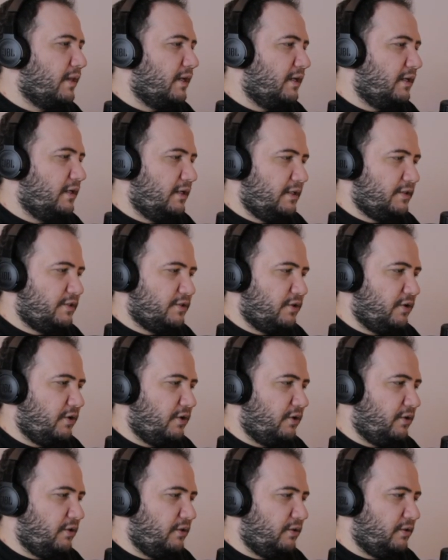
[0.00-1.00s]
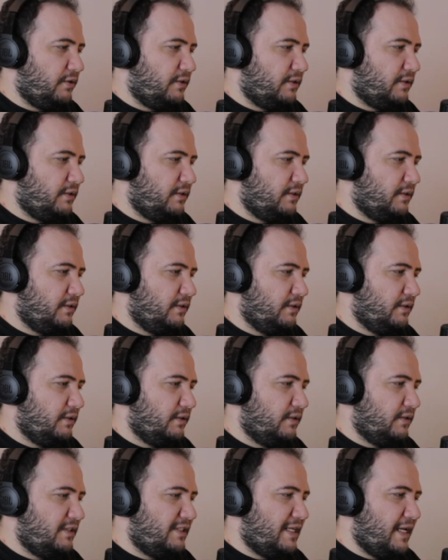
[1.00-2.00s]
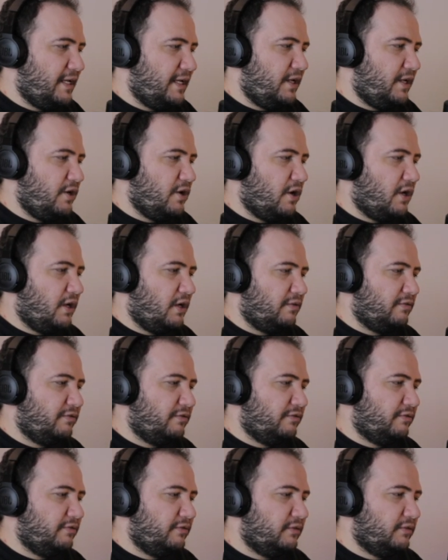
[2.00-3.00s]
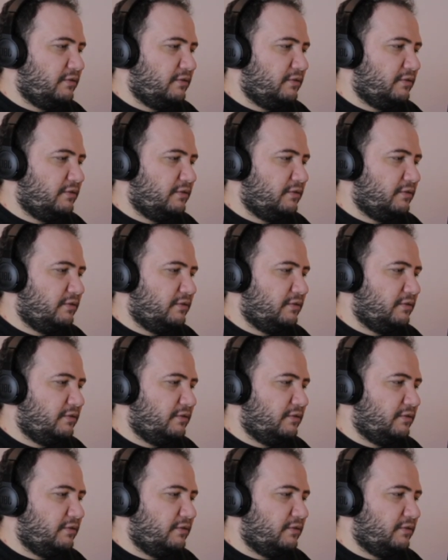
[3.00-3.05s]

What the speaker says: It's called Taking Off.